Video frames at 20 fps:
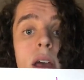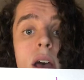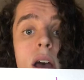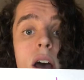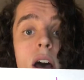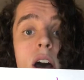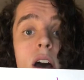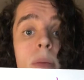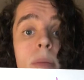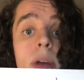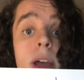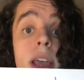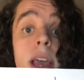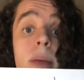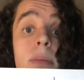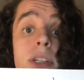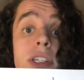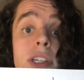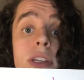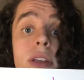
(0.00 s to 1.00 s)
a
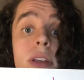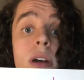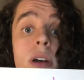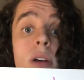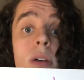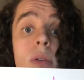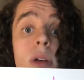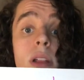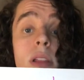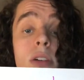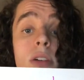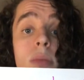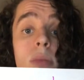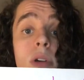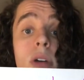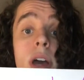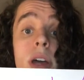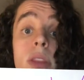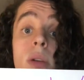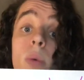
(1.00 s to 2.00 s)
cappuccino a little more
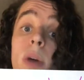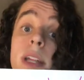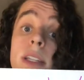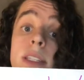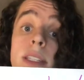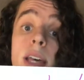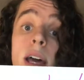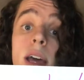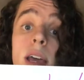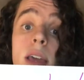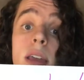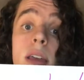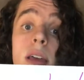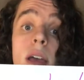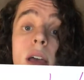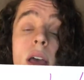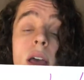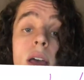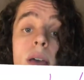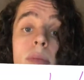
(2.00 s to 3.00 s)
on the wet side,
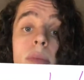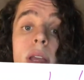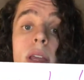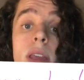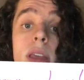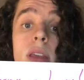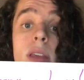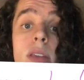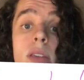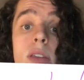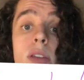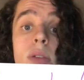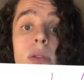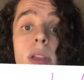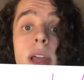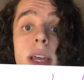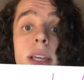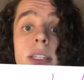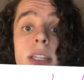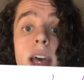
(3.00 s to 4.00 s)
meaning you
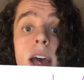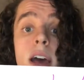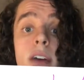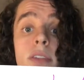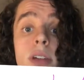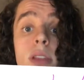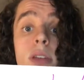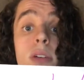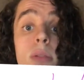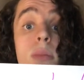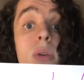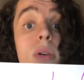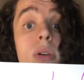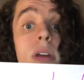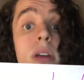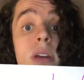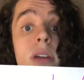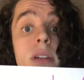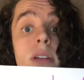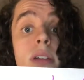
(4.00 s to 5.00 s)
like to have a little
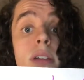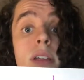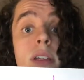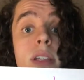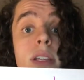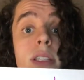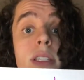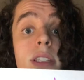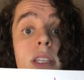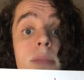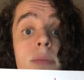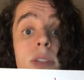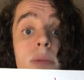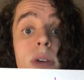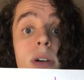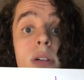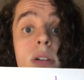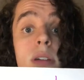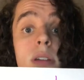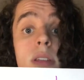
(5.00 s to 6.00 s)
more steamed
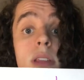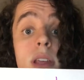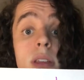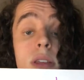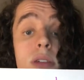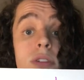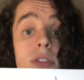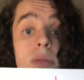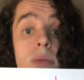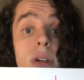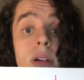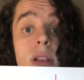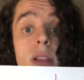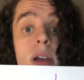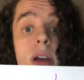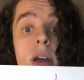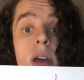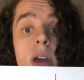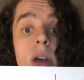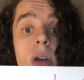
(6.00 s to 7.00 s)
milk than usual,
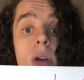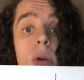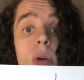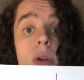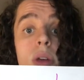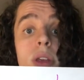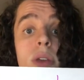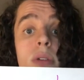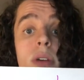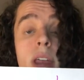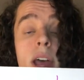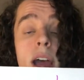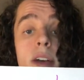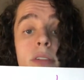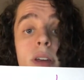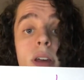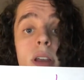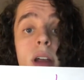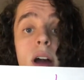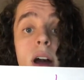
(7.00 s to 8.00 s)
or you could have
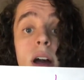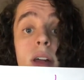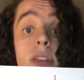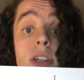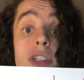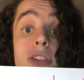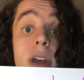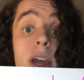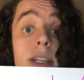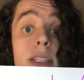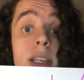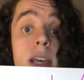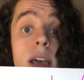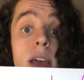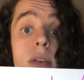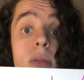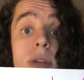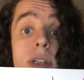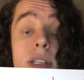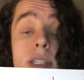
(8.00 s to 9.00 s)
it on the dry side,
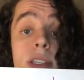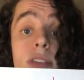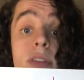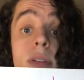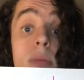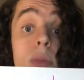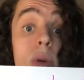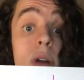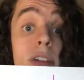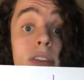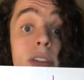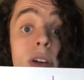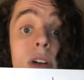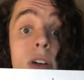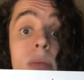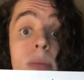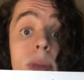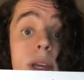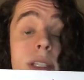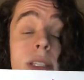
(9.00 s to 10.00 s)
which is even more
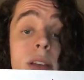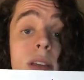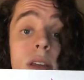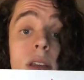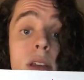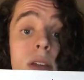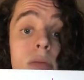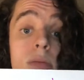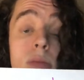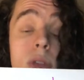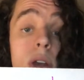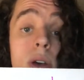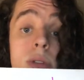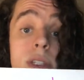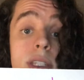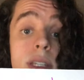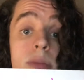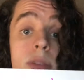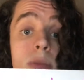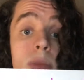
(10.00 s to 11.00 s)
foam, basically no
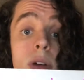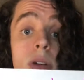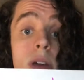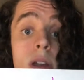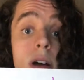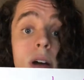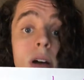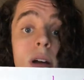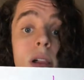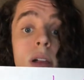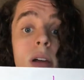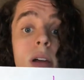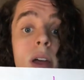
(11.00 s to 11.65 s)
steamed milk at all.